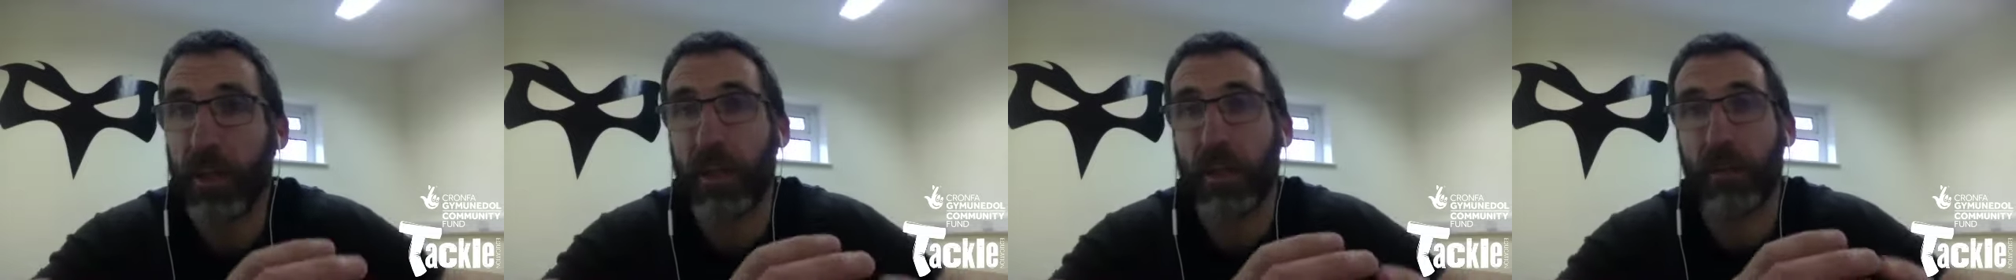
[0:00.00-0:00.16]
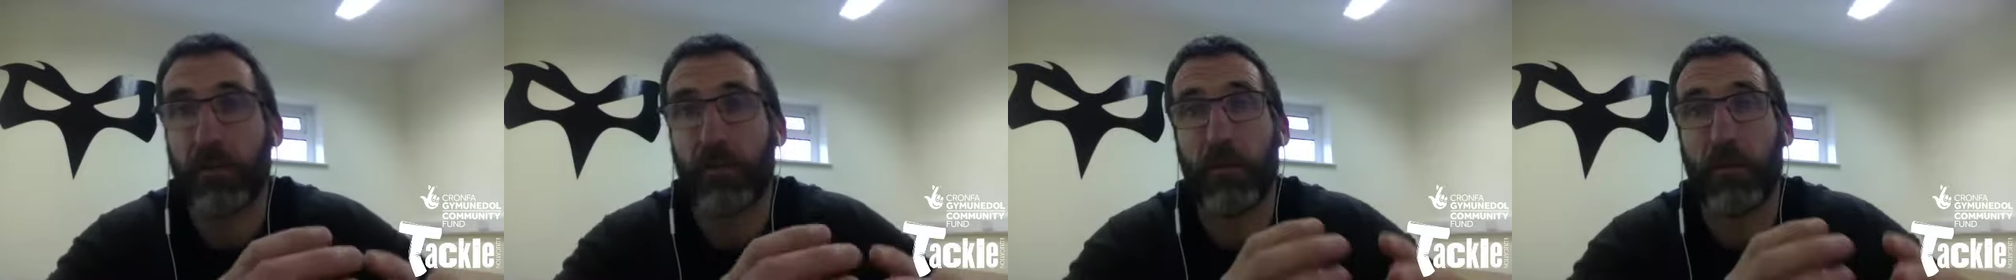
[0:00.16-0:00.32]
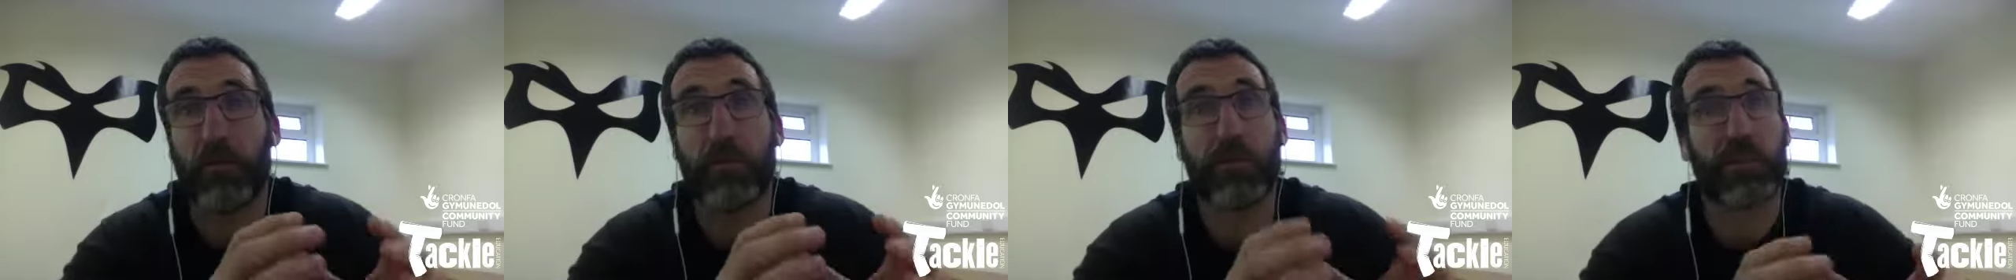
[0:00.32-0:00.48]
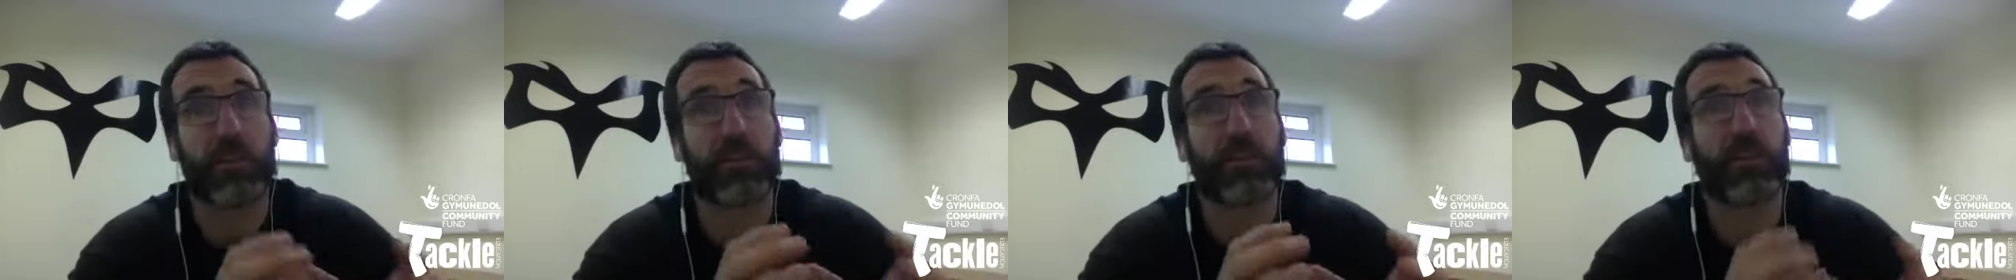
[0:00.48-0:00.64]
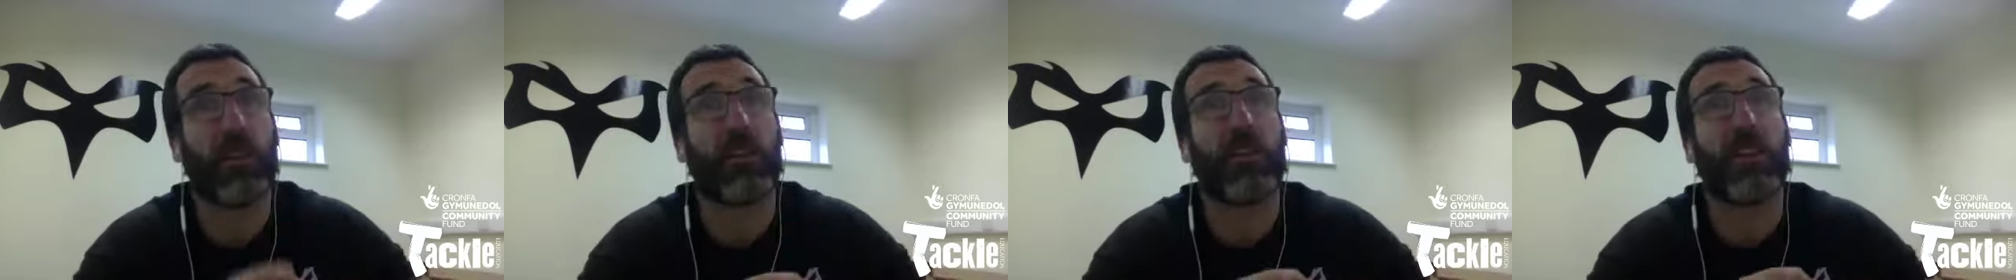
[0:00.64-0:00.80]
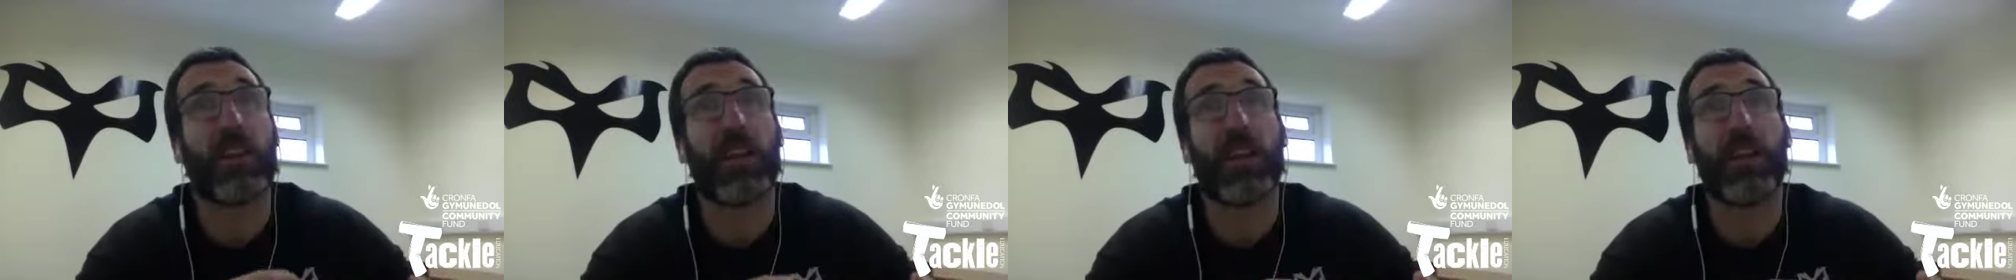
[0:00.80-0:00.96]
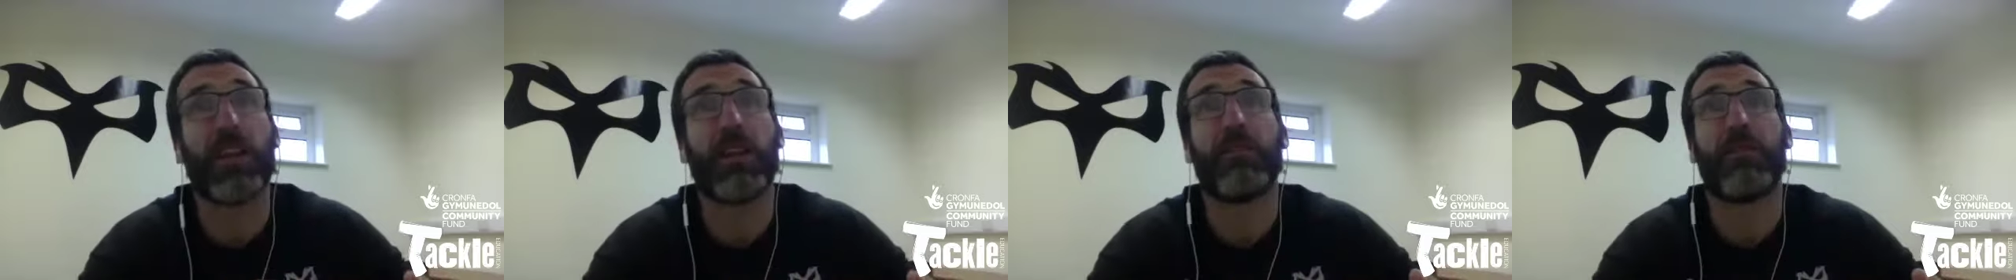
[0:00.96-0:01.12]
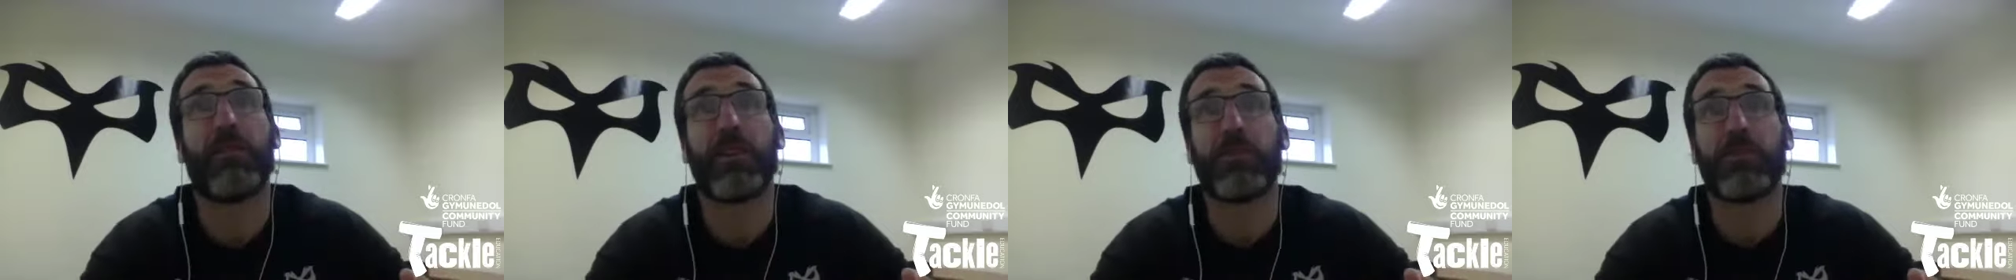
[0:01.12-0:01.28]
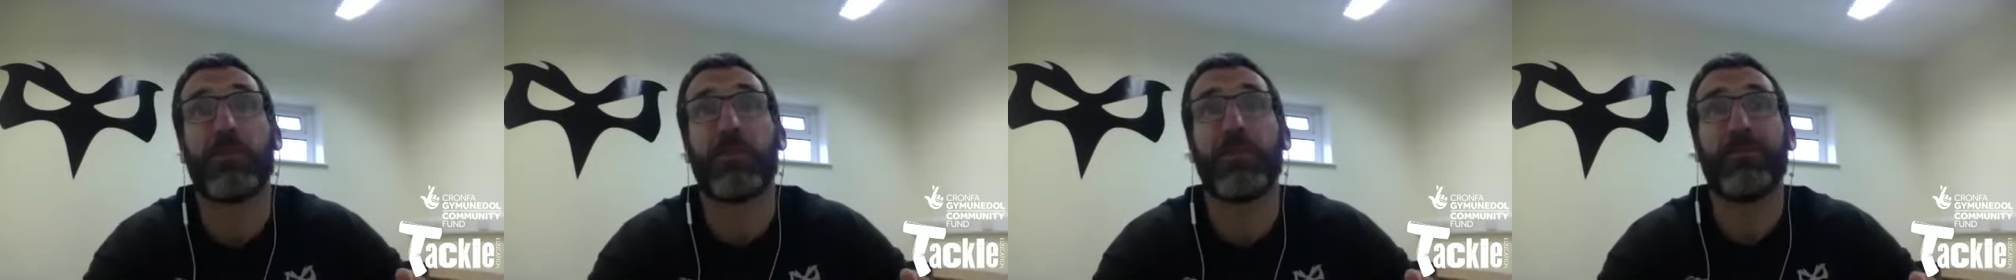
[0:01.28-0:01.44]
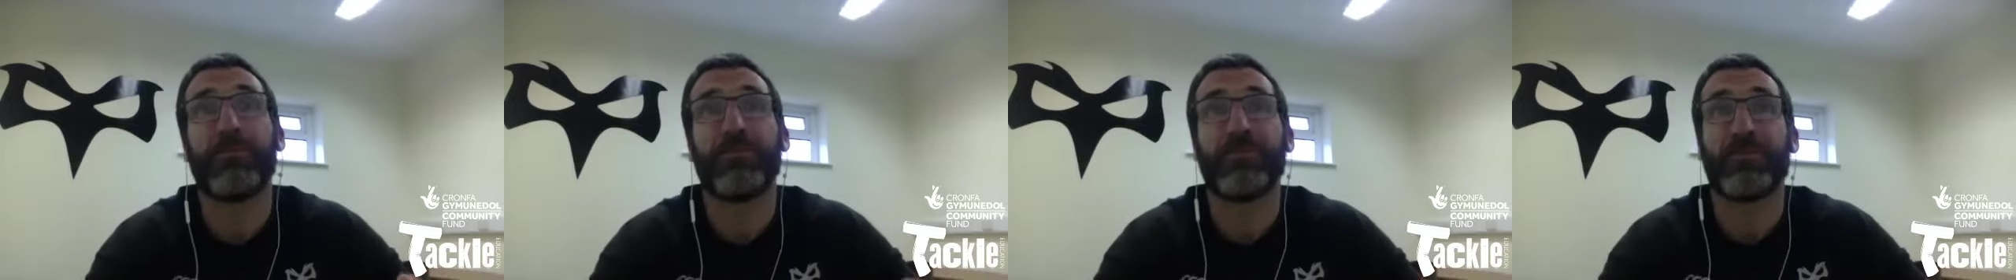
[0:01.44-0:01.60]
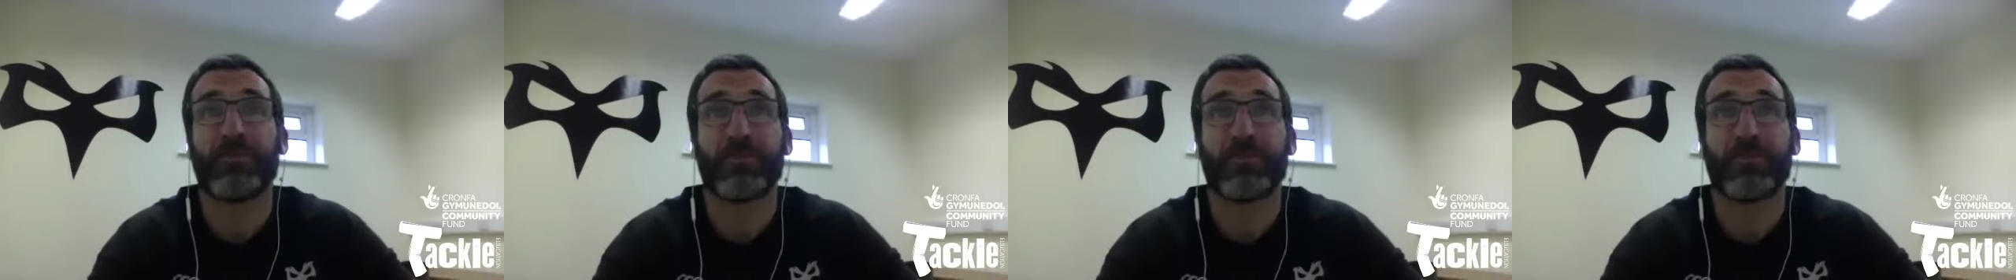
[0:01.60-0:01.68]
it focuses on the individual.